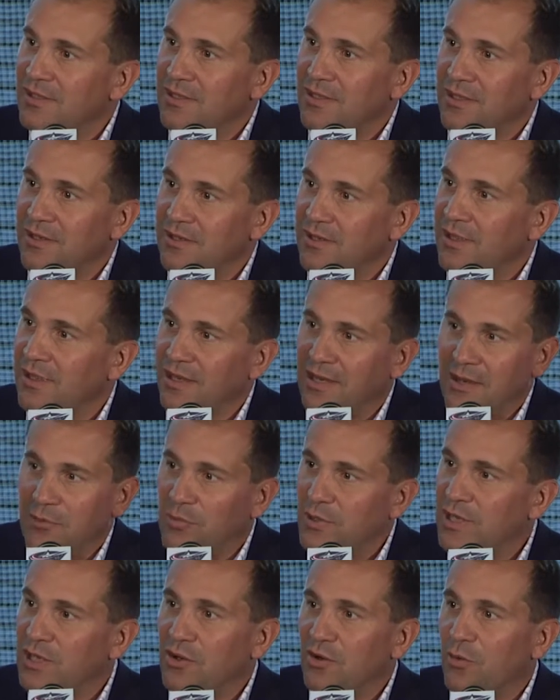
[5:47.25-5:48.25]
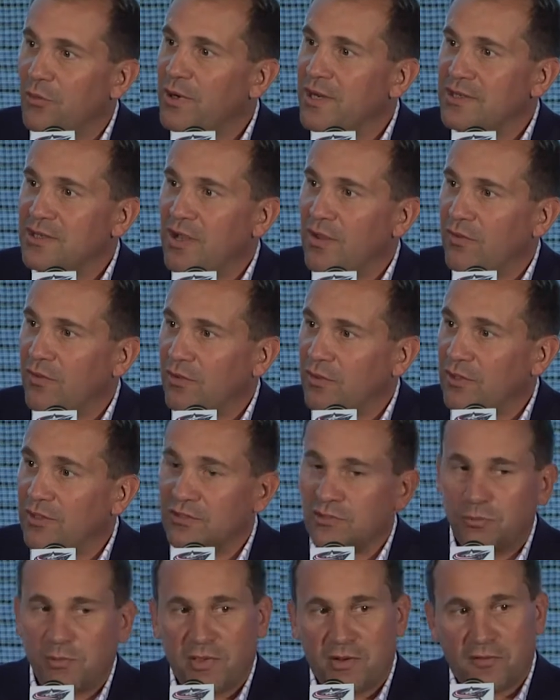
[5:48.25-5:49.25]
and again, we can go right down the
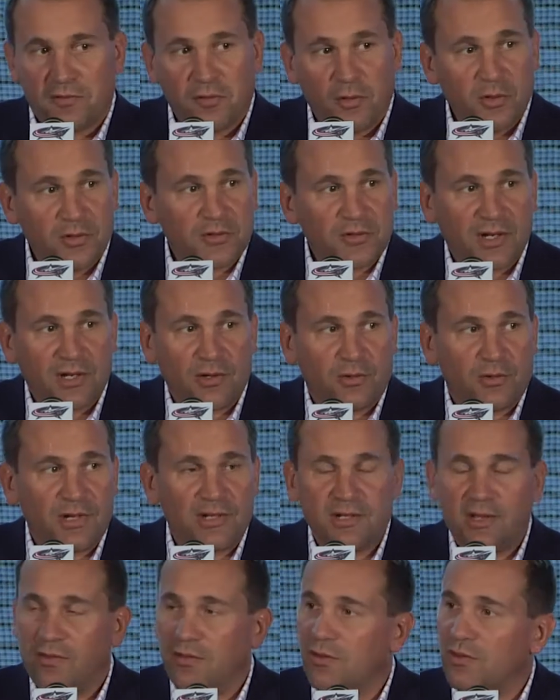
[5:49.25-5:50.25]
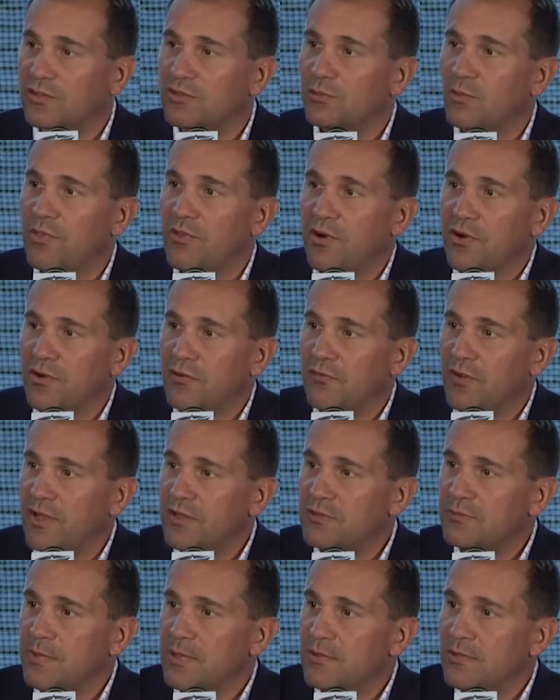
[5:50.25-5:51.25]
list with our forwards. We can go right down the list with our
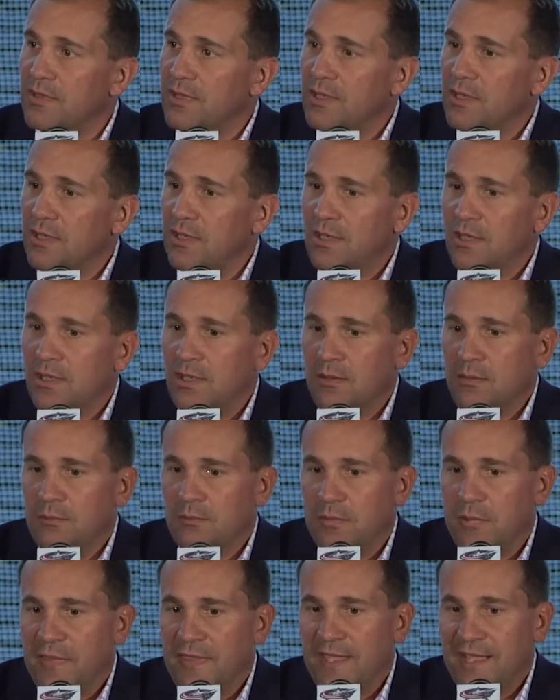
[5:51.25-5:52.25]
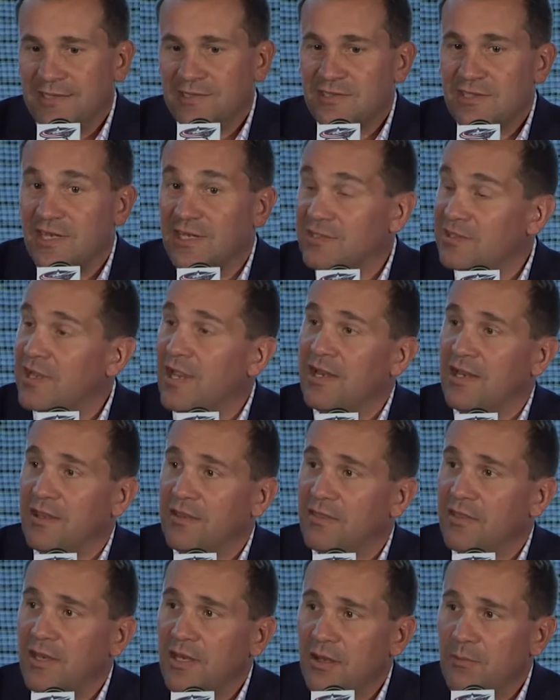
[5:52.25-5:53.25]
defensemen. But that's the
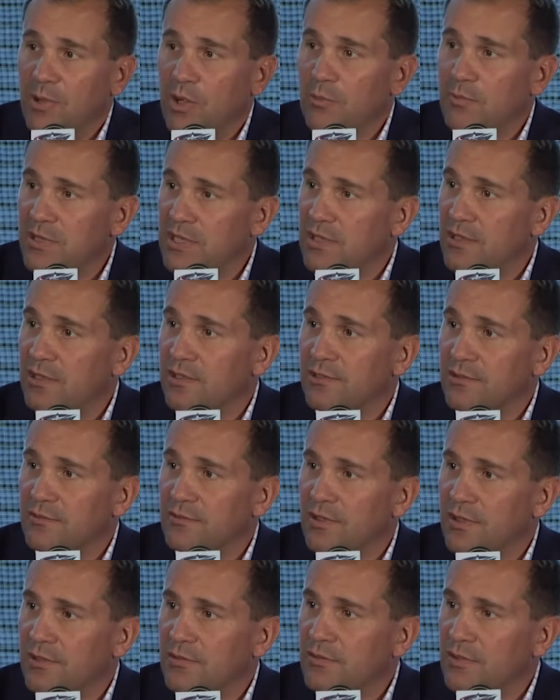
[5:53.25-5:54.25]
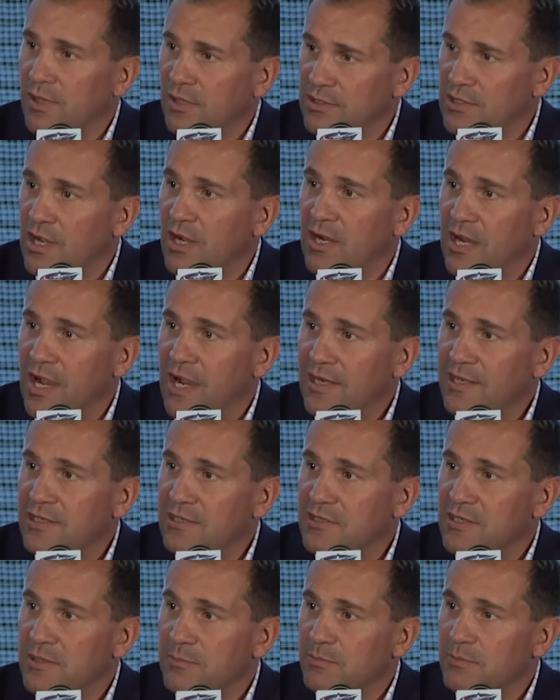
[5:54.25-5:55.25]
exciting thing about being a young hockey
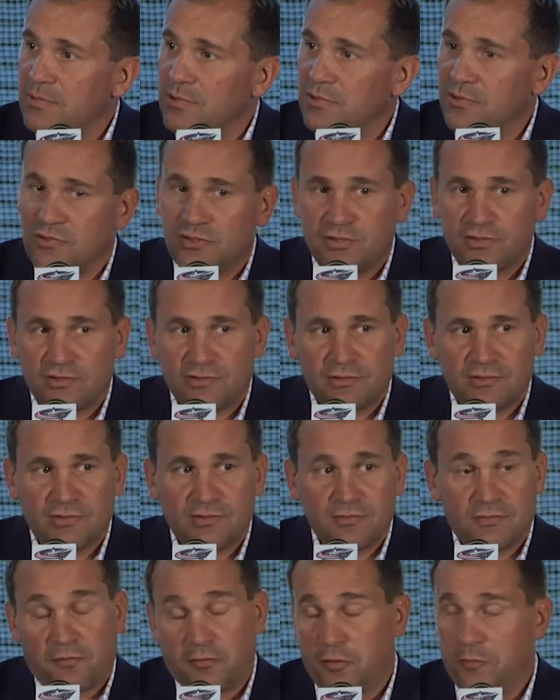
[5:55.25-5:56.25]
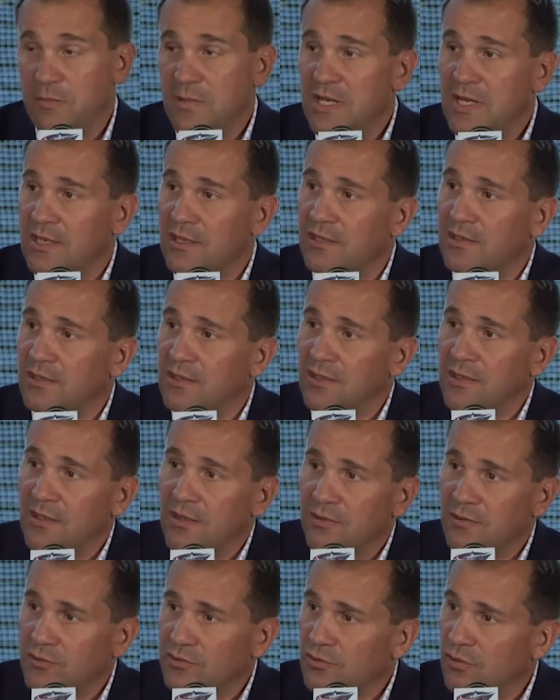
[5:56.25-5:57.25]
team, is there's, for me,
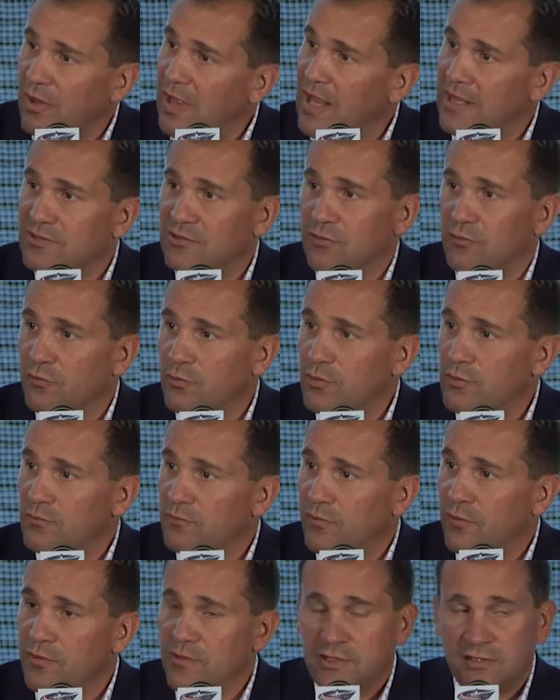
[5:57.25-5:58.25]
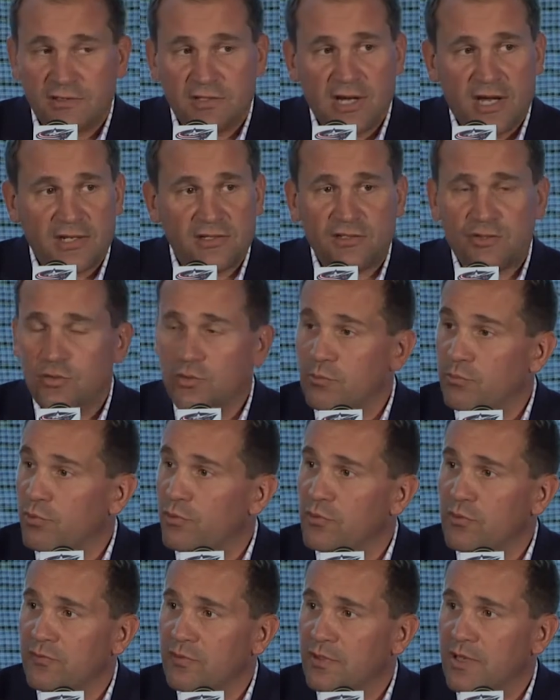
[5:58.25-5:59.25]
there's lots of room for these guys to
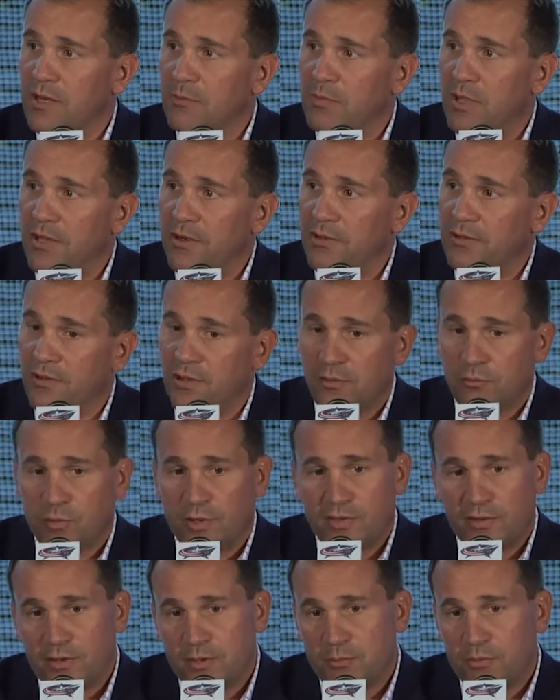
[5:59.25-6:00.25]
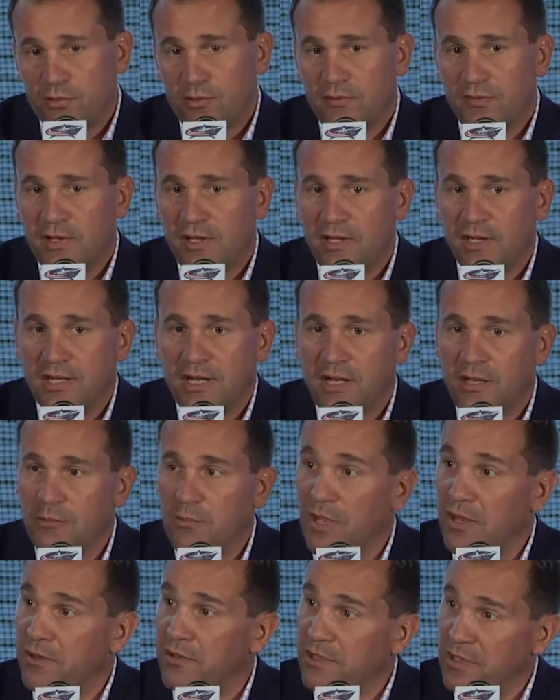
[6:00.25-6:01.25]
improve and get better. And when they're improving and getting
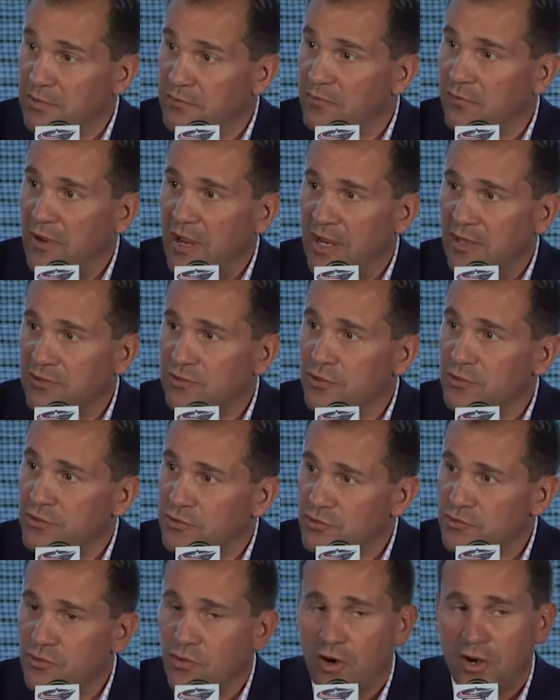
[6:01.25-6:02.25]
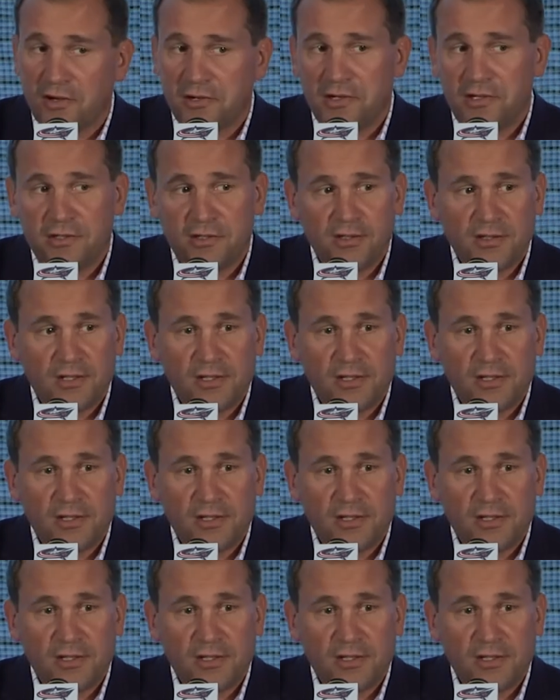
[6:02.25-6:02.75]
better, getting faster and stronger,